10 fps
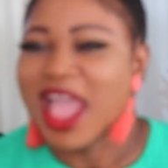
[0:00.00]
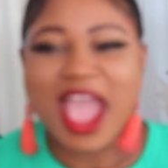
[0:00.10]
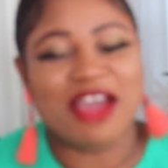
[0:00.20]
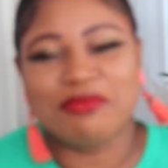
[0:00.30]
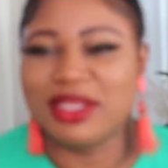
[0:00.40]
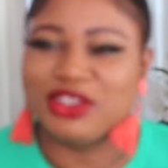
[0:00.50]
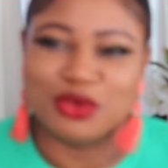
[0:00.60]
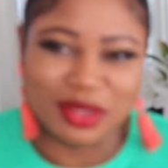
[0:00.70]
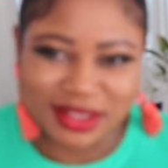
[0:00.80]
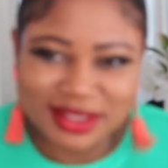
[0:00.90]
I've been
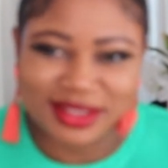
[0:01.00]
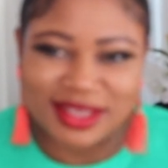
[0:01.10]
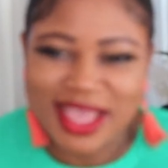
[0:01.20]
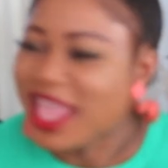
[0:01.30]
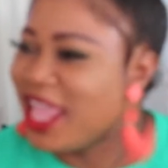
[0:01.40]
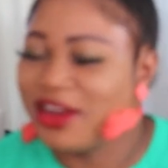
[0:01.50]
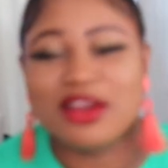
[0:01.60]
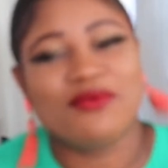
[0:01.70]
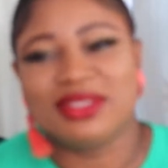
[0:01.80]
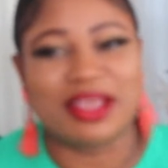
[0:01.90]
through it. A
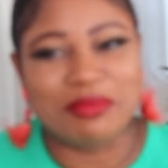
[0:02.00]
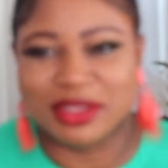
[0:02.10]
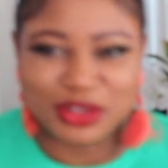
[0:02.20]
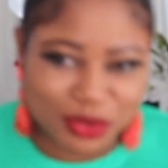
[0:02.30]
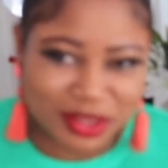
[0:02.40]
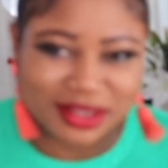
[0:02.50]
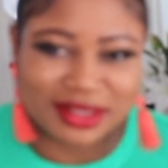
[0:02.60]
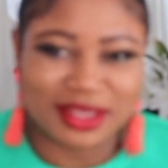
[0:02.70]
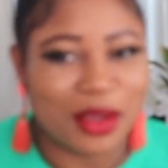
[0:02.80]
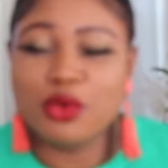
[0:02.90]
lot of us have been through
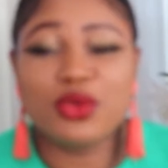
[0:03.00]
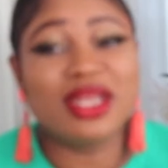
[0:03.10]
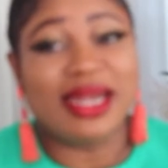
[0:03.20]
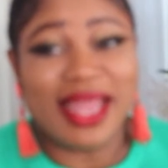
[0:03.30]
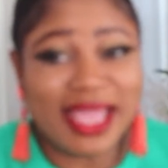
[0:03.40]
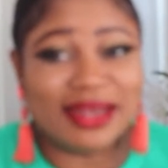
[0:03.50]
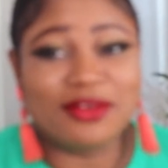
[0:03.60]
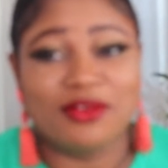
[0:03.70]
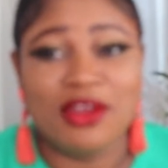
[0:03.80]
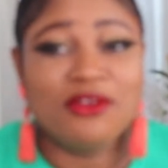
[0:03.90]
it. We
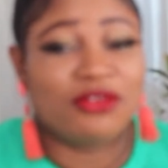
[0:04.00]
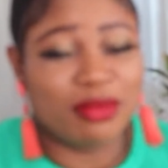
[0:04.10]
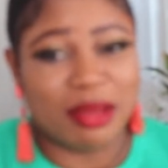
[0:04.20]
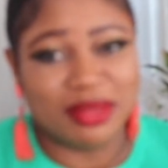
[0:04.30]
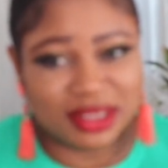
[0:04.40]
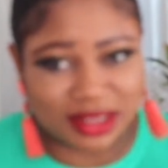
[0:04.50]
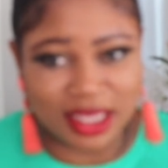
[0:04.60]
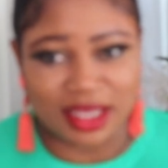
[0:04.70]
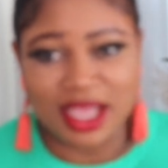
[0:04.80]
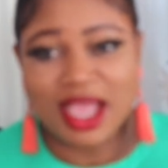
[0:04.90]
learn from our
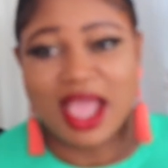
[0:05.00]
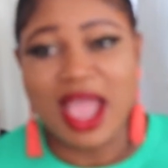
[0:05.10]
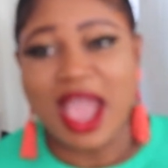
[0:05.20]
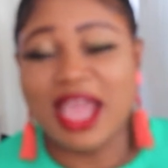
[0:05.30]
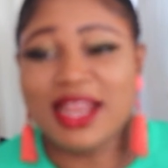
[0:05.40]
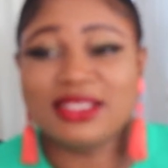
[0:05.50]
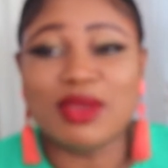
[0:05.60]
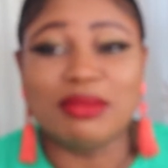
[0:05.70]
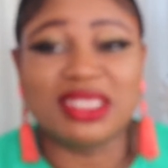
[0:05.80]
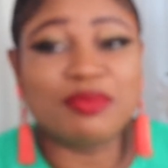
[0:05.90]
mistake. And that's
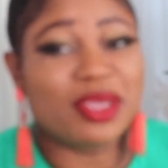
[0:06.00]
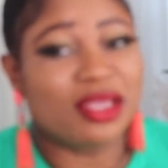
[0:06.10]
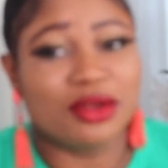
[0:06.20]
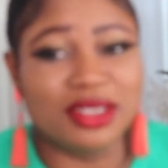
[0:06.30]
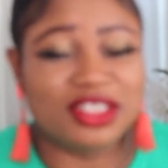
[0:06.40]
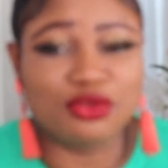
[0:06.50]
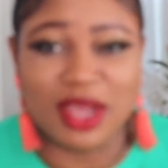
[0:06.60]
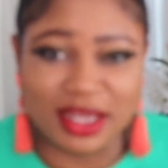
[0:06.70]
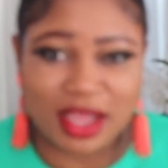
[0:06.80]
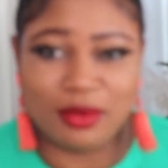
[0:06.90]
why I'm speaking on it
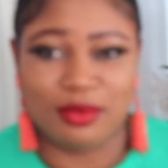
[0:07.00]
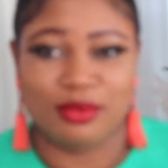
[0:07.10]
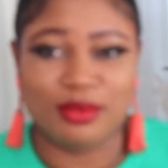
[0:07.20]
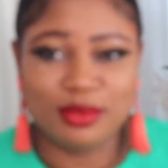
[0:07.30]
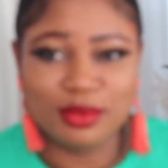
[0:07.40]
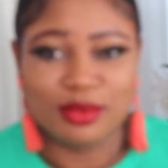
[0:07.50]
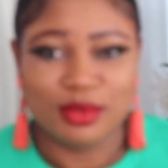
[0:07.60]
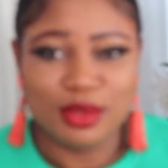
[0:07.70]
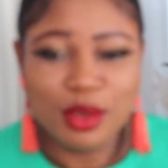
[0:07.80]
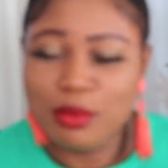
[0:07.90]
right now.
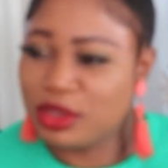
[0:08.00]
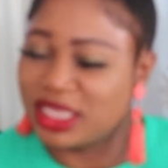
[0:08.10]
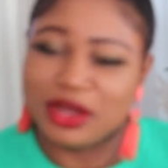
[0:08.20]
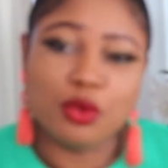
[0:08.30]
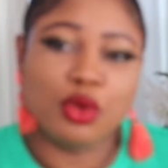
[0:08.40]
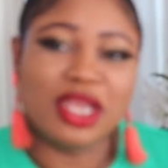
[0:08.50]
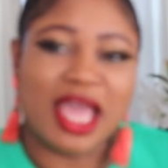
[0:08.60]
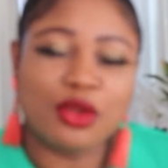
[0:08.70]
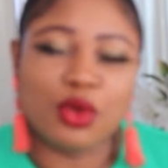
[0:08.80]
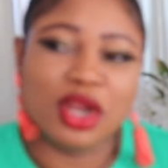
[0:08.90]
Because I don't want
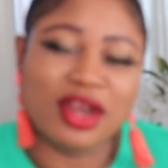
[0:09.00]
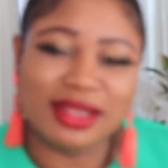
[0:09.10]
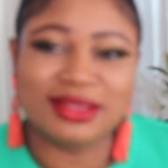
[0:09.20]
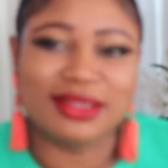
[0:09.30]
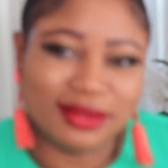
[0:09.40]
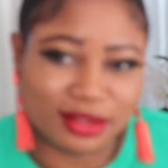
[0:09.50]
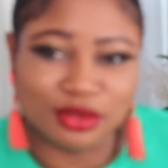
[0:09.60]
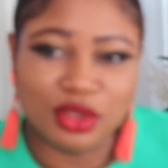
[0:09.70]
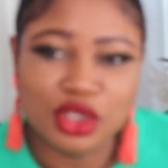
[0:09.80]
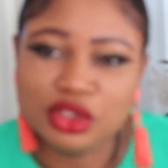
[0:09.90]
I don't want another
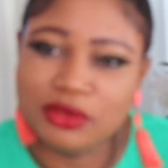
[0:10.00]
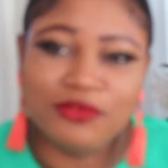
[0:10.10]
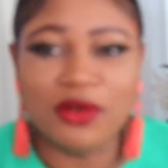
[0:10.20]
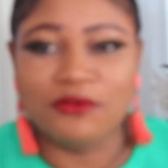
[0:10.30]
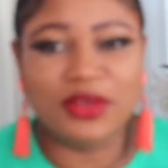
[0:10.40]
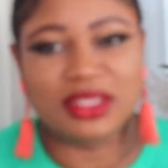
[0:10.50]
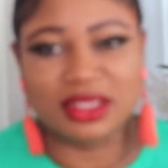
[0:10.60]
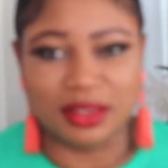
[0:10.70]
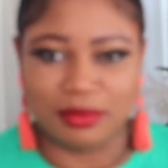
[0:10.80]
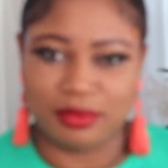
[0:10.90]
sister to fall
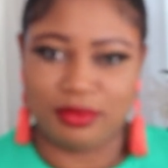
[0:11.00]
victim.